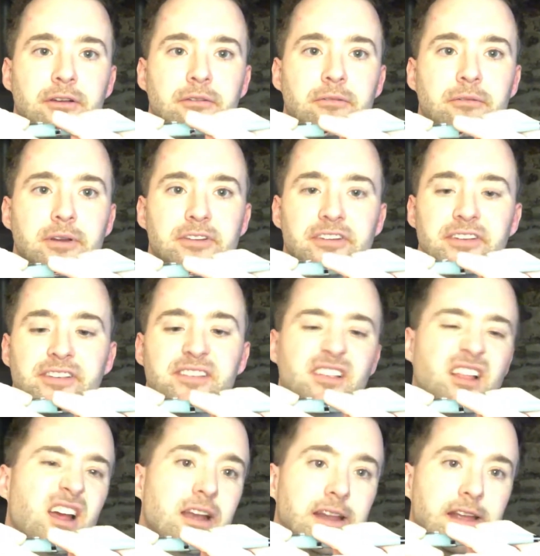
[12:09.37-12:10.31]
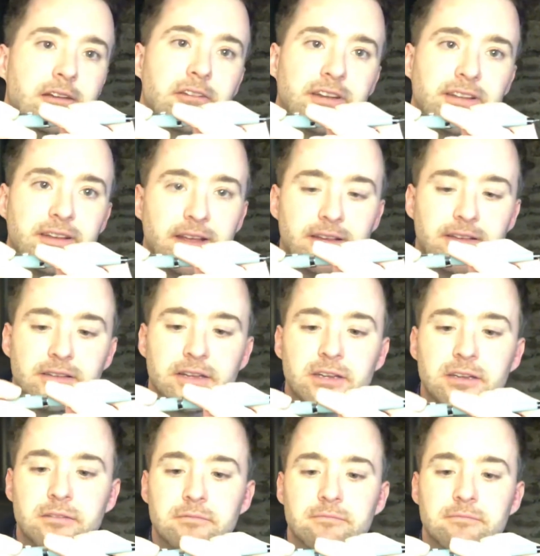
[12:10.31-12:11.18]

which is slightly irritating